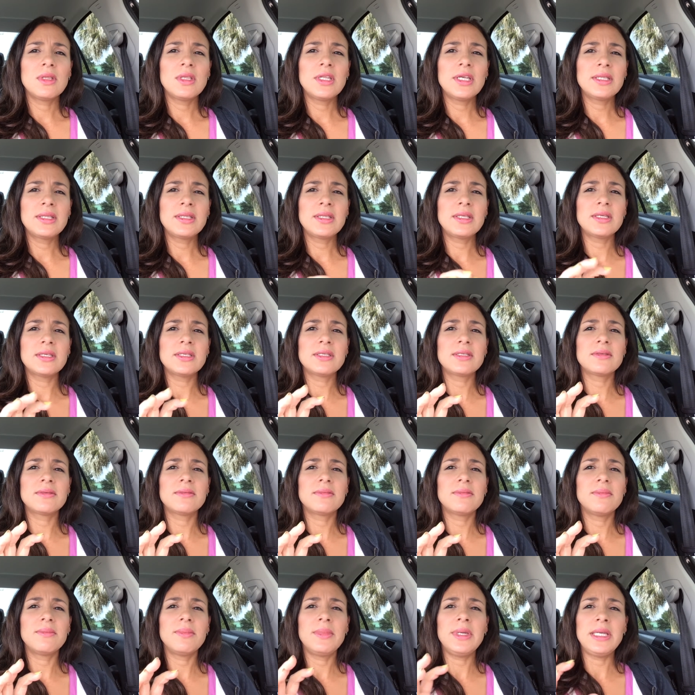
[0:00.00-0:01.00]
Let this
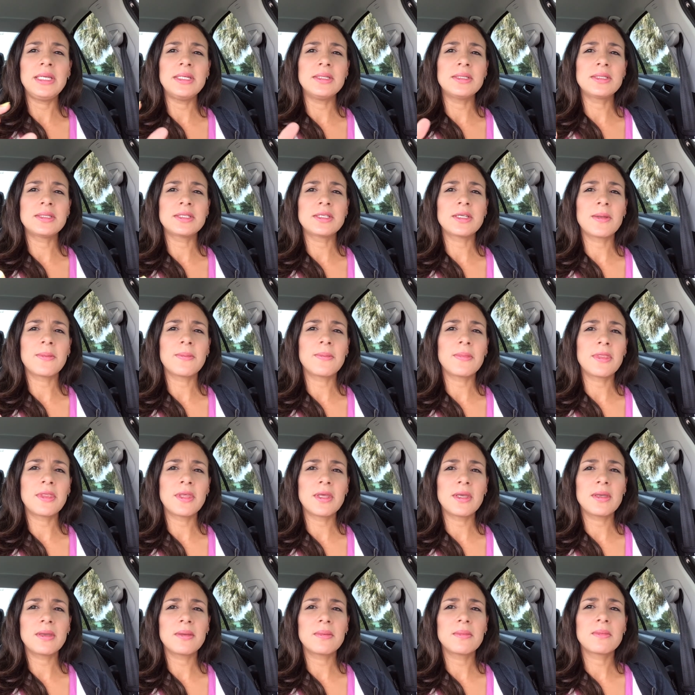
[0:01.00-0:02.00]
mean
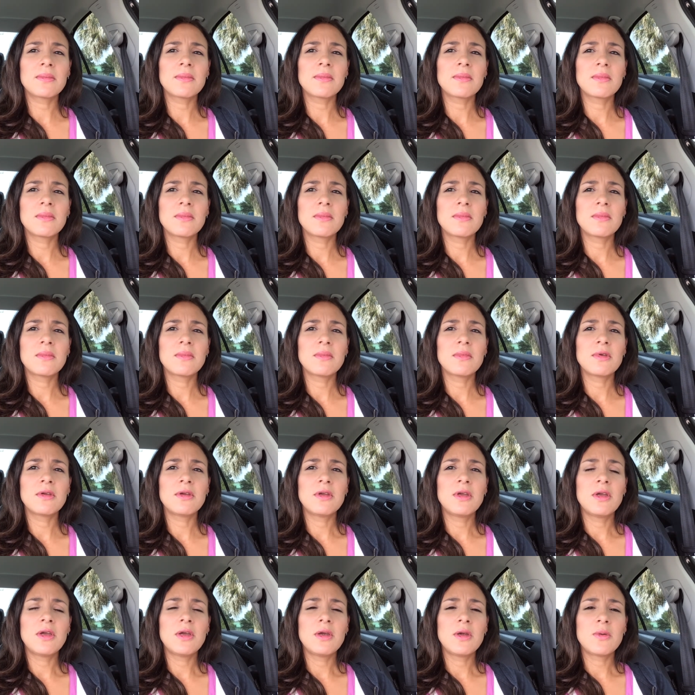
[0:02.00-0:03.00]
something.
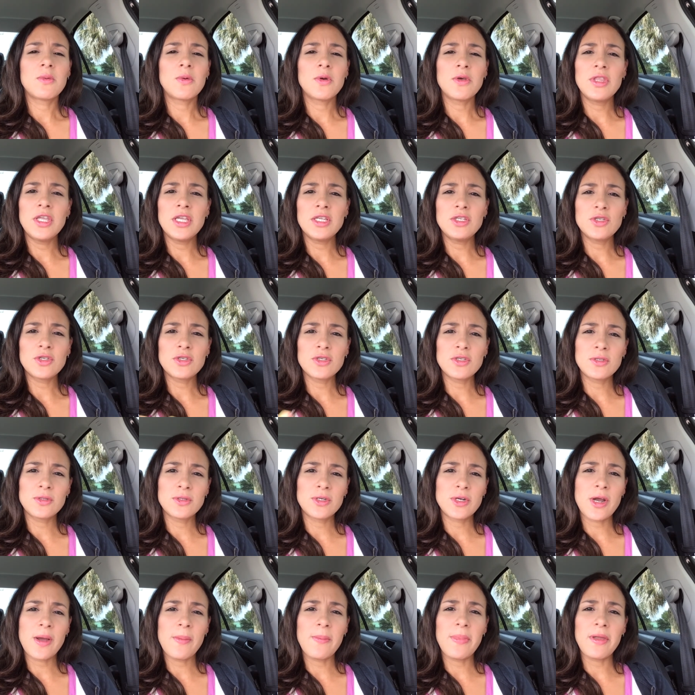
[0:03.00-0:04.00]
Would they just
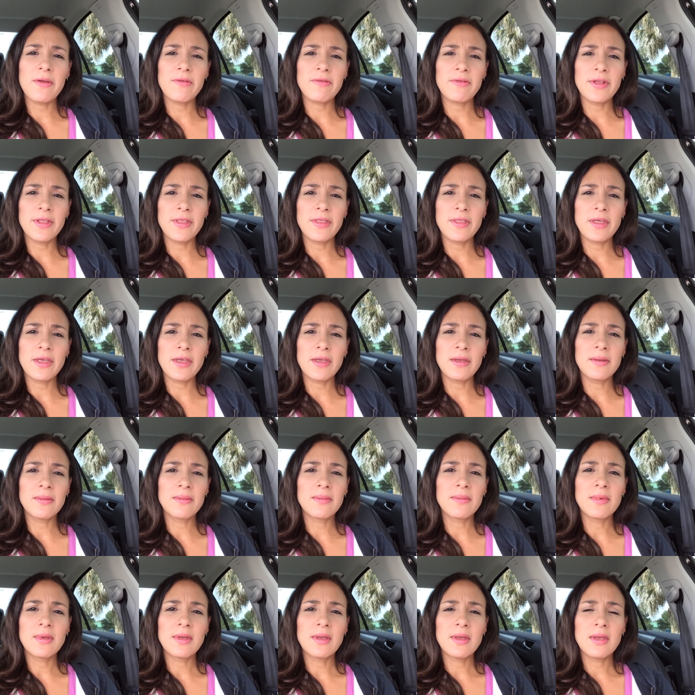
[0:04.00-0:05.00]
drop
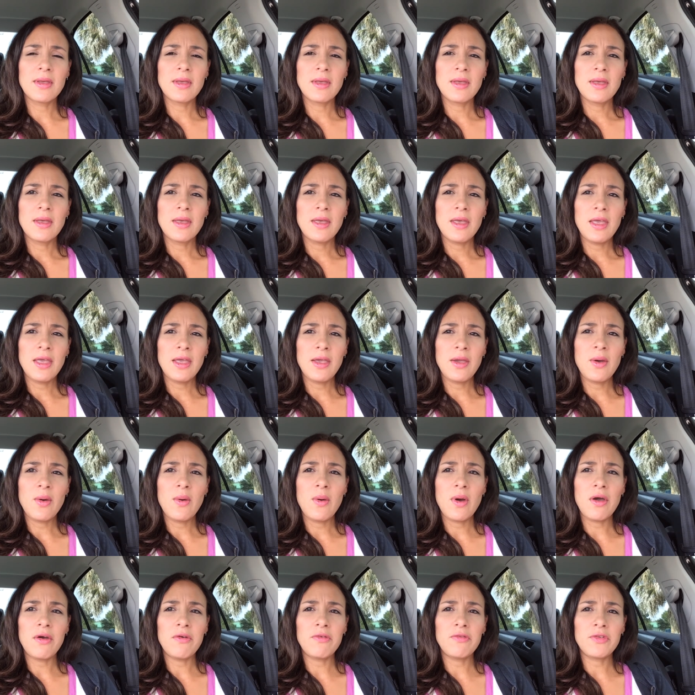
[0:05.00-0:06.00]
everything and
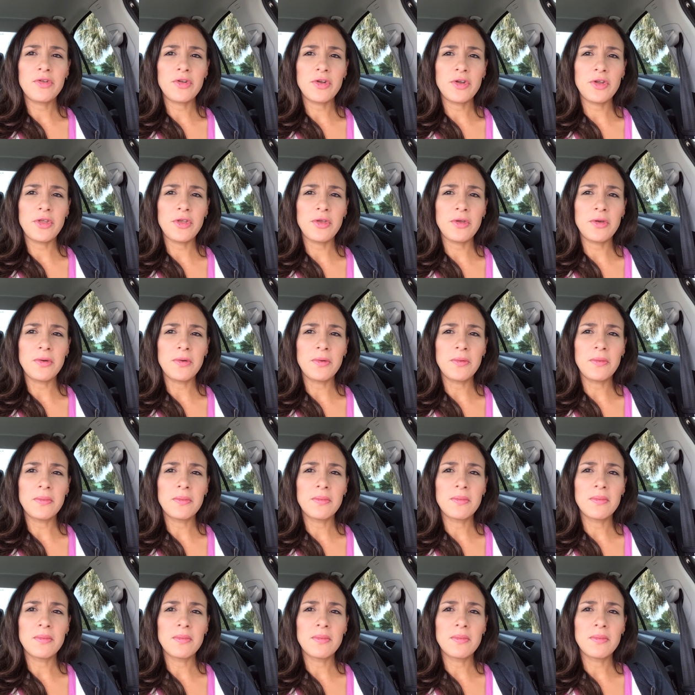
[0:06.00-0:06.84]
go after you.